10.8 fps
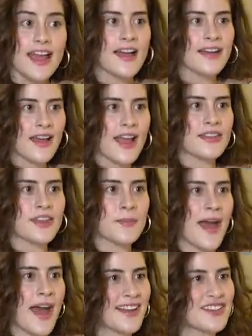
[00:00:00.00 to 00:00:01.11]
Yeah, I think
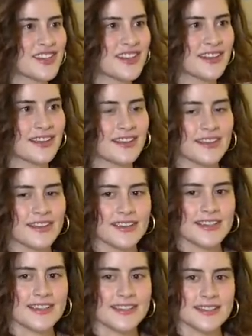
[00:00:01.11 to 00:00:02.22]
packaging
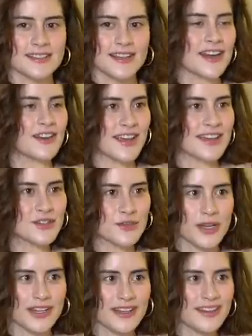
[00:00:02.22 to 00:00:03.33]
is kind of
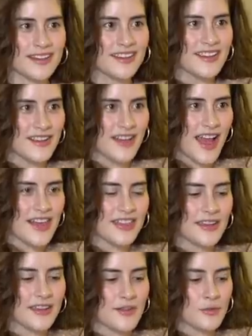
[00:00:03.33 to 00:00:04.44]
antiquated. I
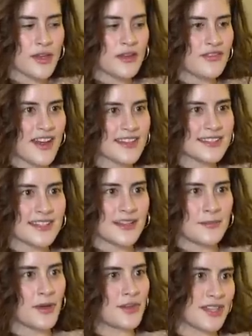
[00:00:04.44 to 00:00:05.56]
think if we invest
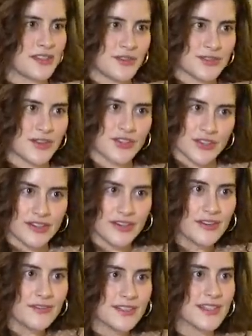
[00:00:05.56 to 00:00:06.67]
in multi-use
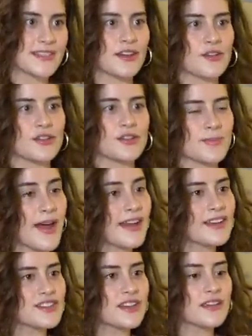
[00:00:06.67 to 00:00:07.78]
alternatives to single-use
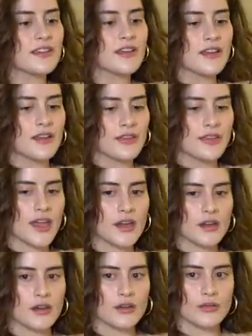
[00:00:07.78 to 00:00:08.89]
packaging,
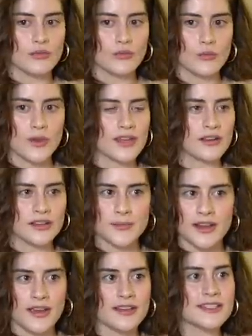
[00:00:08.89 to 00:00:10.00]
then we can
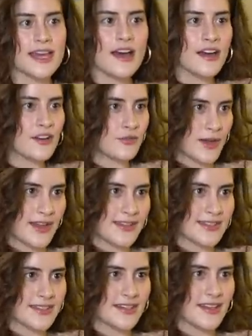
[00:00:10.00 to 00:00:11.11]
eliminate a ton of
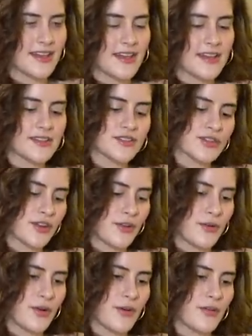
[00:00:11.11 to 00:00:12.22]
waste.
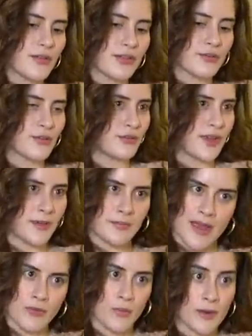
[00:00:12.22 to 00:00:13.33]
So through like
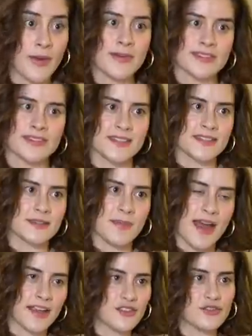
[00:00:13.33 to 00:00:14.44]
my one of my businesses is
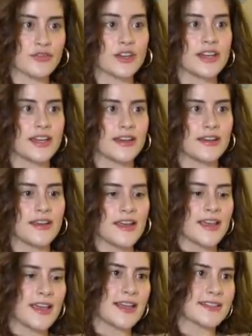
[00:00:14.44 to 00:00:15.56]
Package Free, and
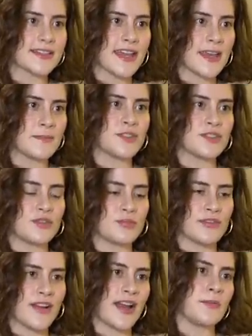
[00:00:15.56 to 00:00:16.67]
it's aimed to
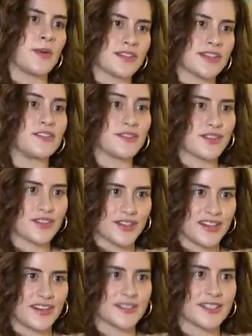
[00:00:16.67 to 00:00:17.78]
provide multi-use
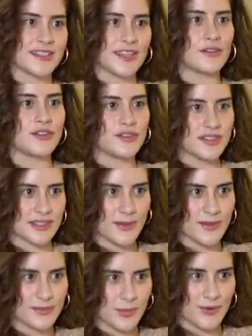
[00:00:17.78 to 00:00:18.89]
alternatives to single-use
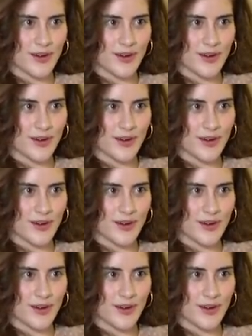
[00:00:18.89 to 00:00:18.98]
disposable